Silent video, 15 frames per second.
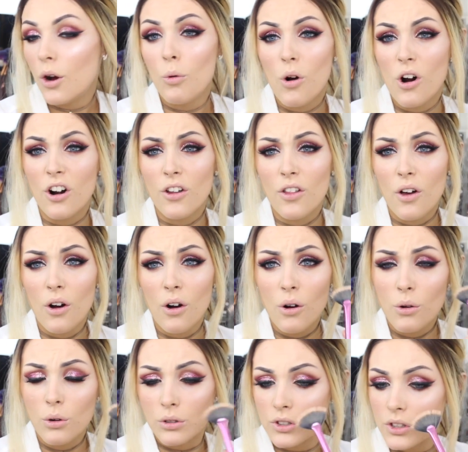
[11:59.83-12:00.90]
What are
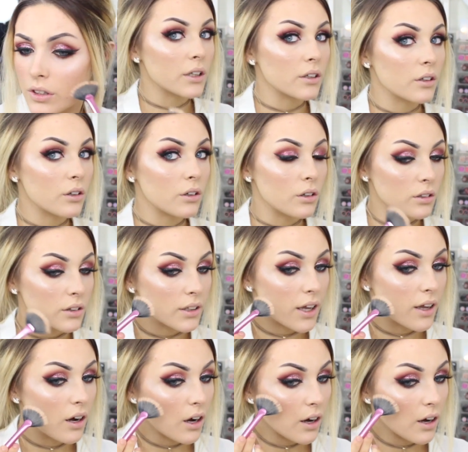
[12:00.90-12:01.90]
those? My god, they